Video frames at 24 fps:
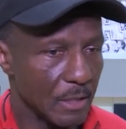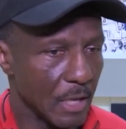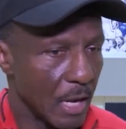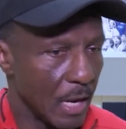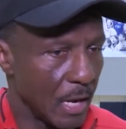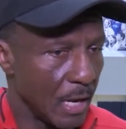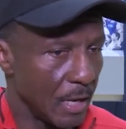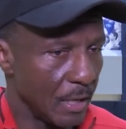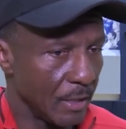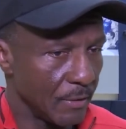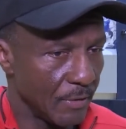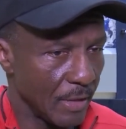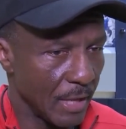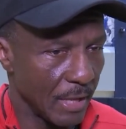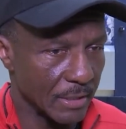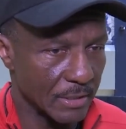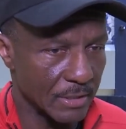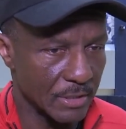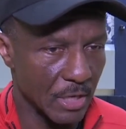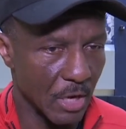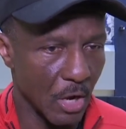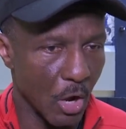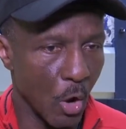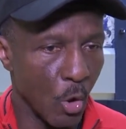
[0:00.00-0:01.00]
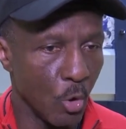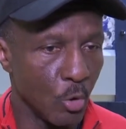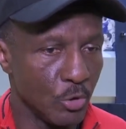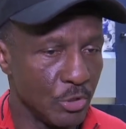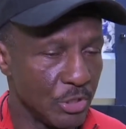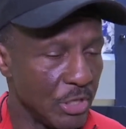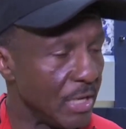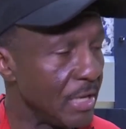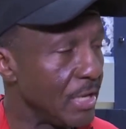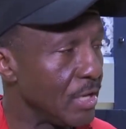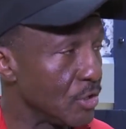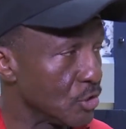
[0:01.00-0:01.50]

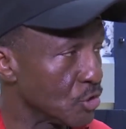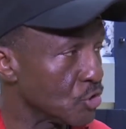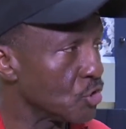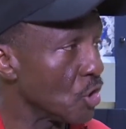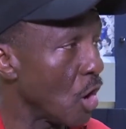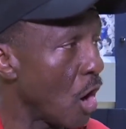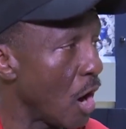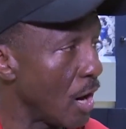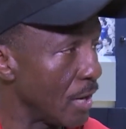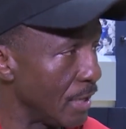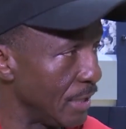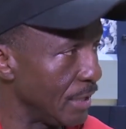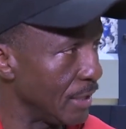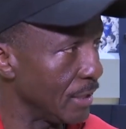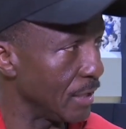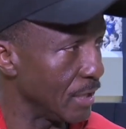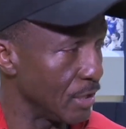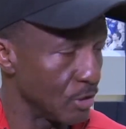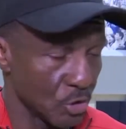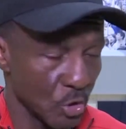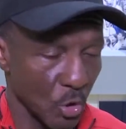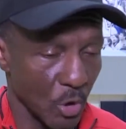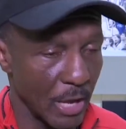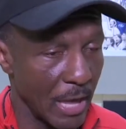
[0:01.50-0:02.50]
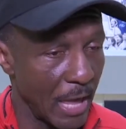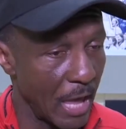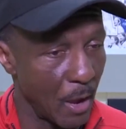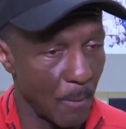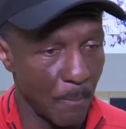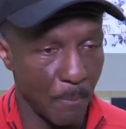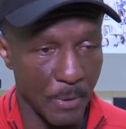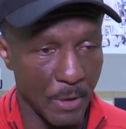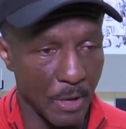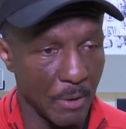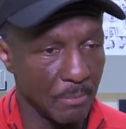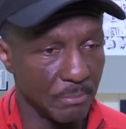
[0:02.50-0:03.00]
OG is starting is going to
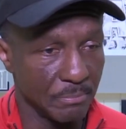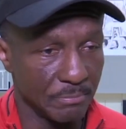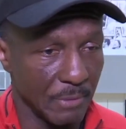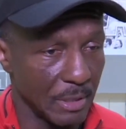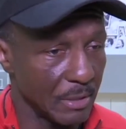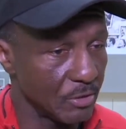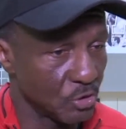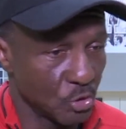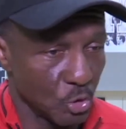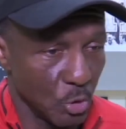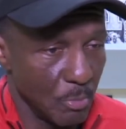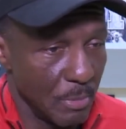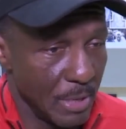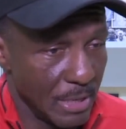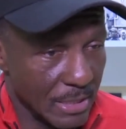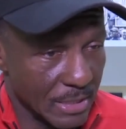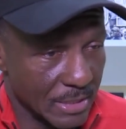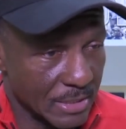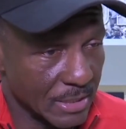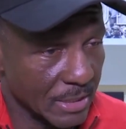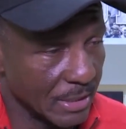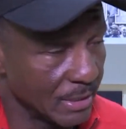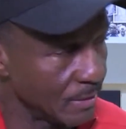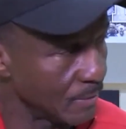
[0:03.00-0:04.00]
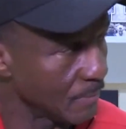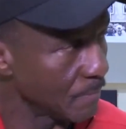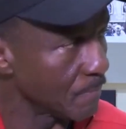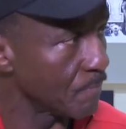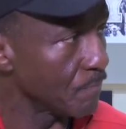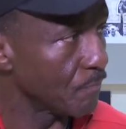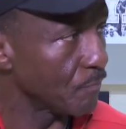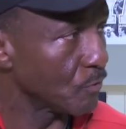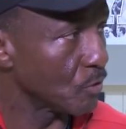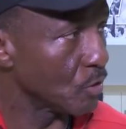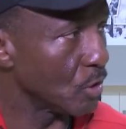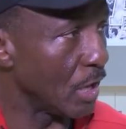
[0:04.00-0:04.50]
help him tremendously
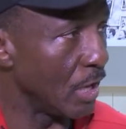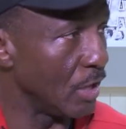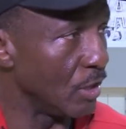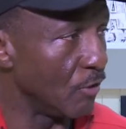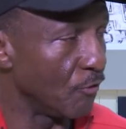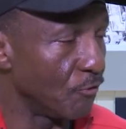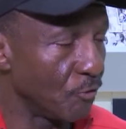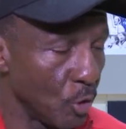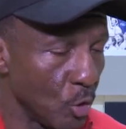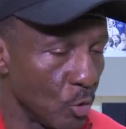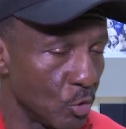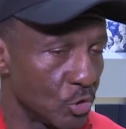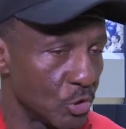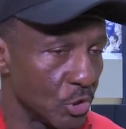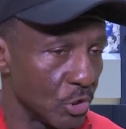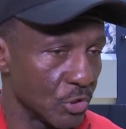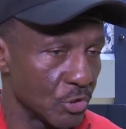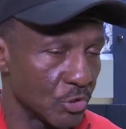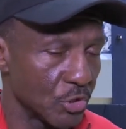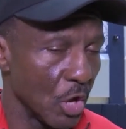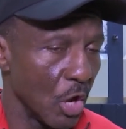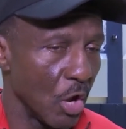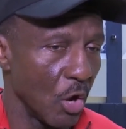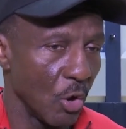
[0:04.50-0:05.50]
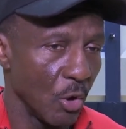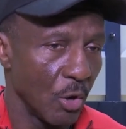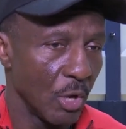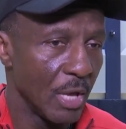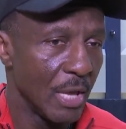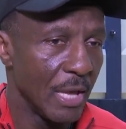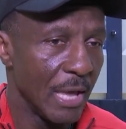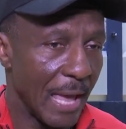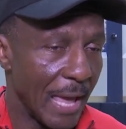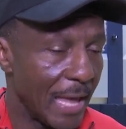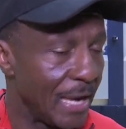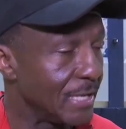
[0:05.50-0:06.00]
in the future. So,
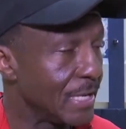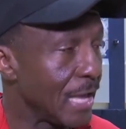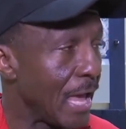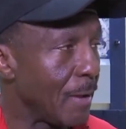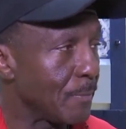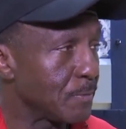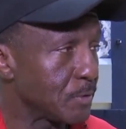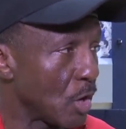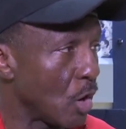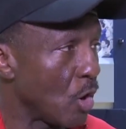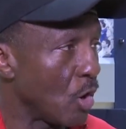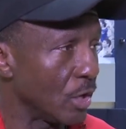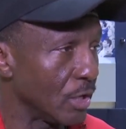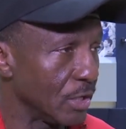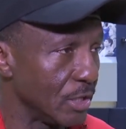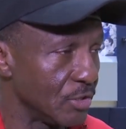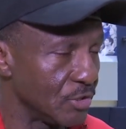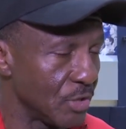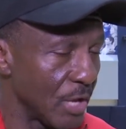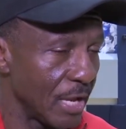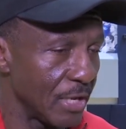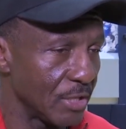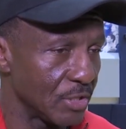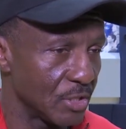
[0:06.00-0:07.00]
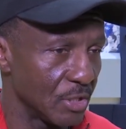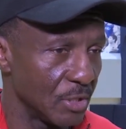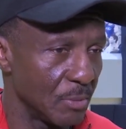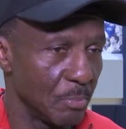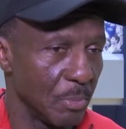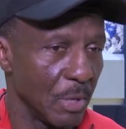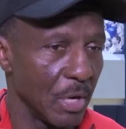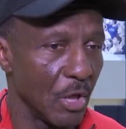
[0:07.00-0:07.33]
and it helps our organization.